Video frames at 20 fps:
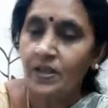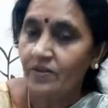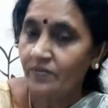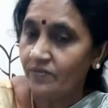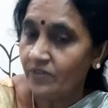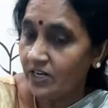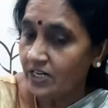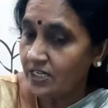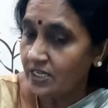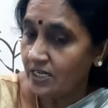
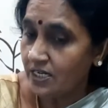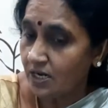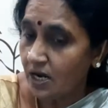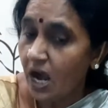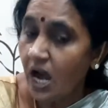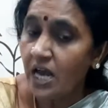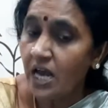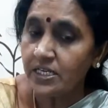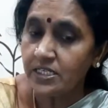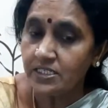When the
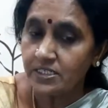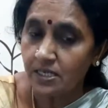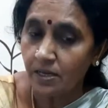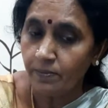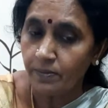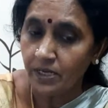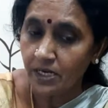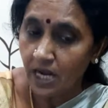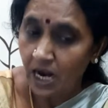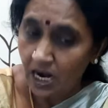car is
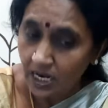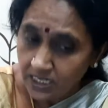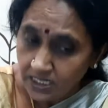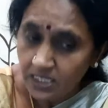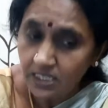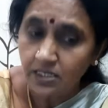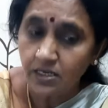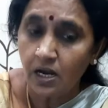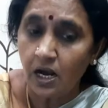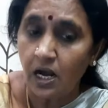coming
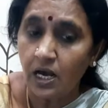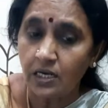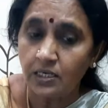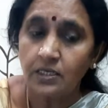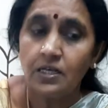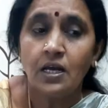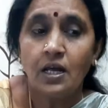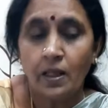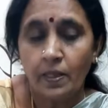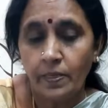another car,
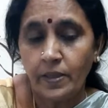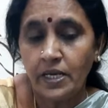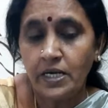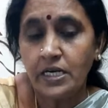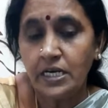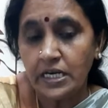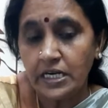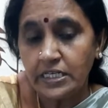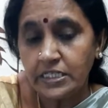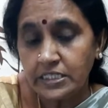
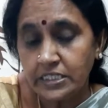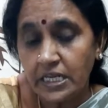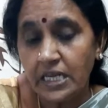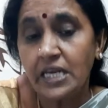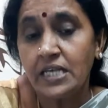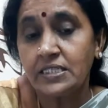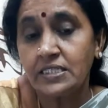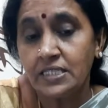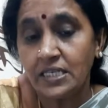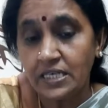then it
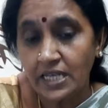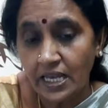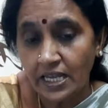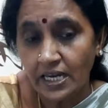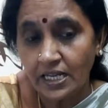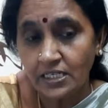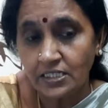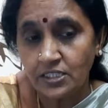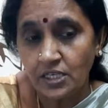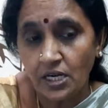takes the
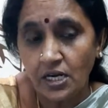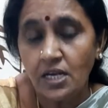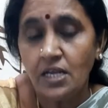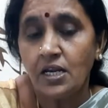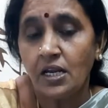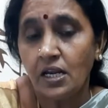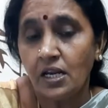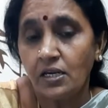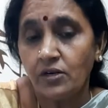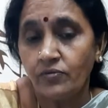direction
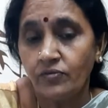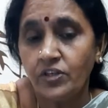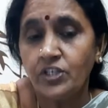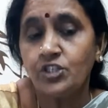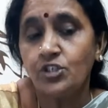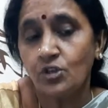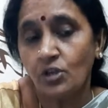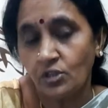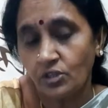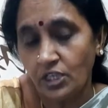in
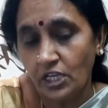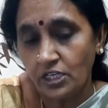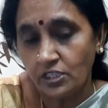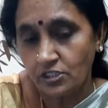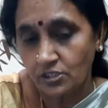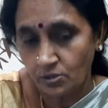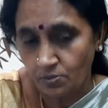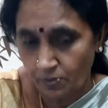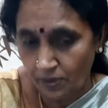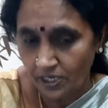which there
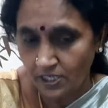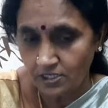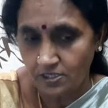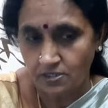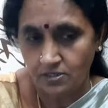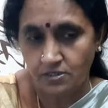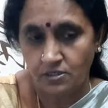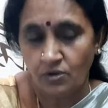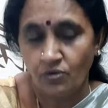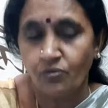is
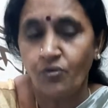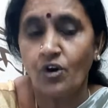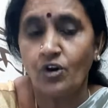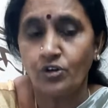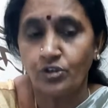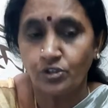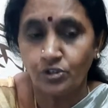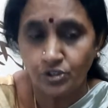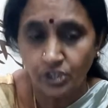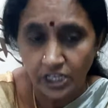space
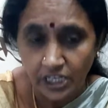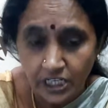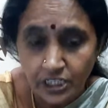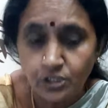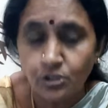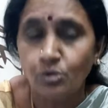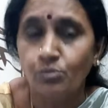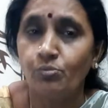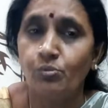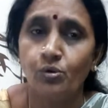for
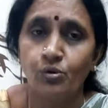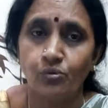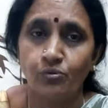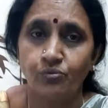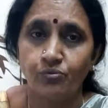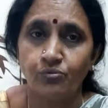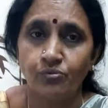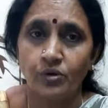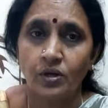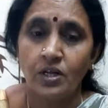it to
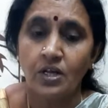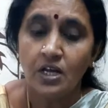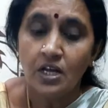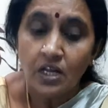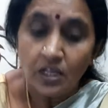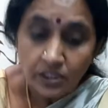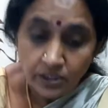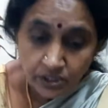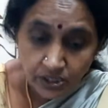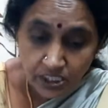move.
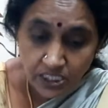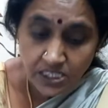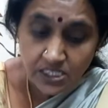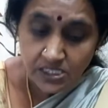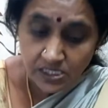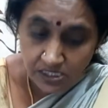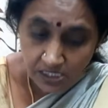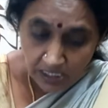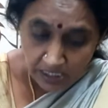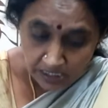
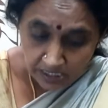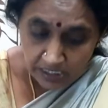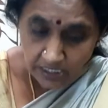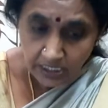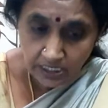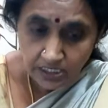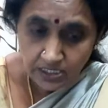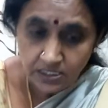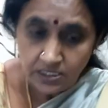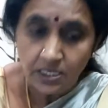This
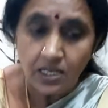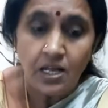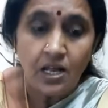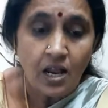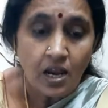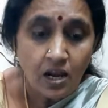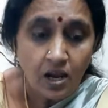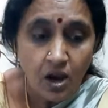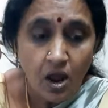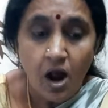needs
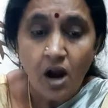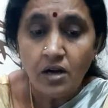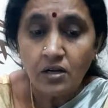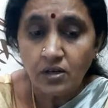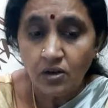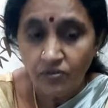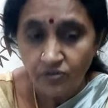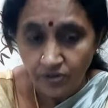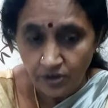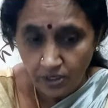lot
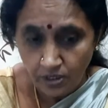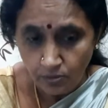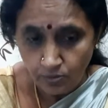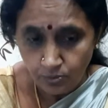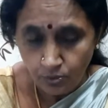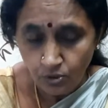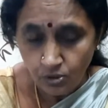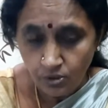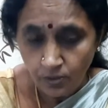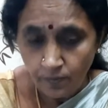of
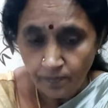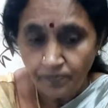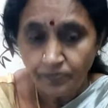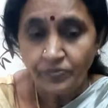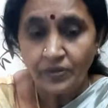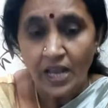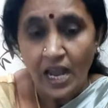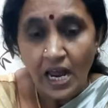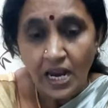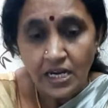input
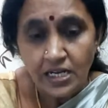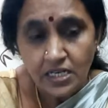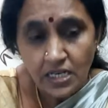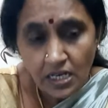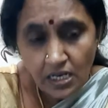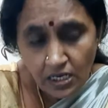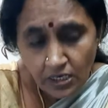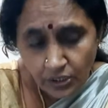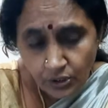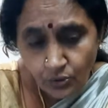and
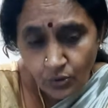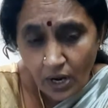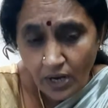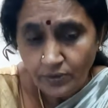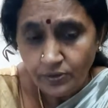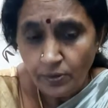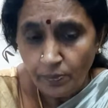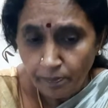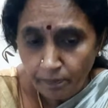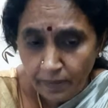you have
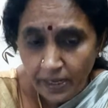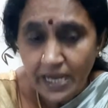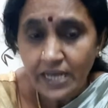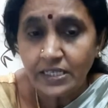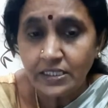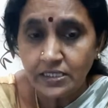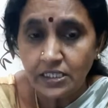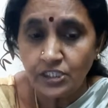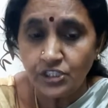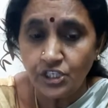to
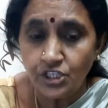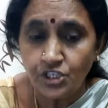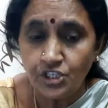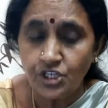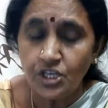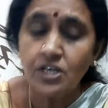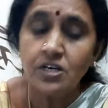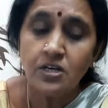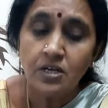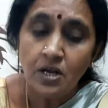make
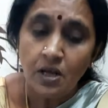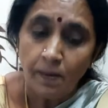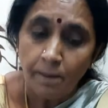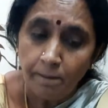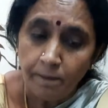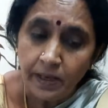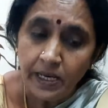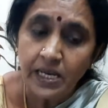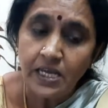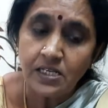decision
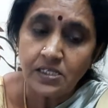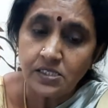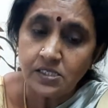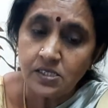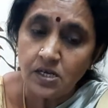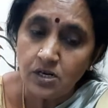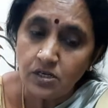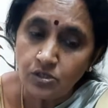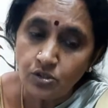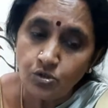based
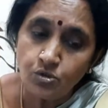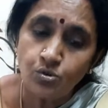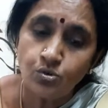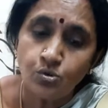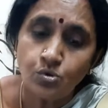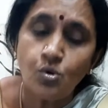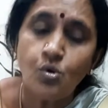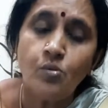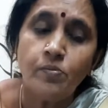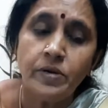on
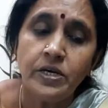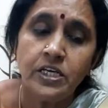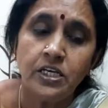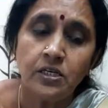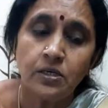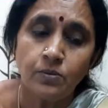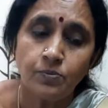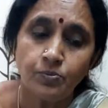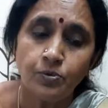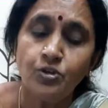so many
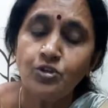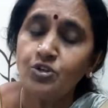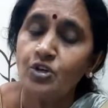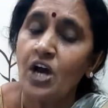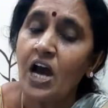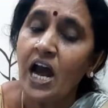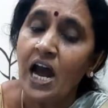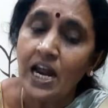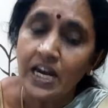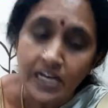input
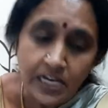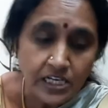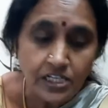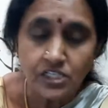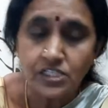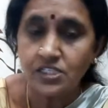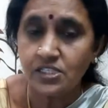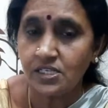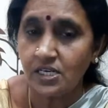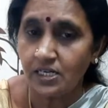
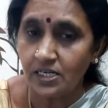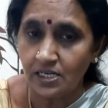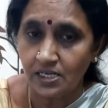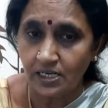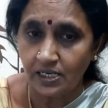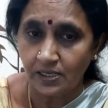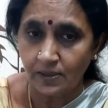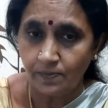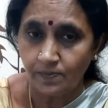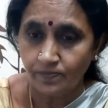
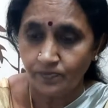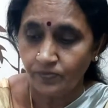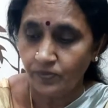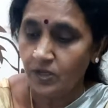instantly.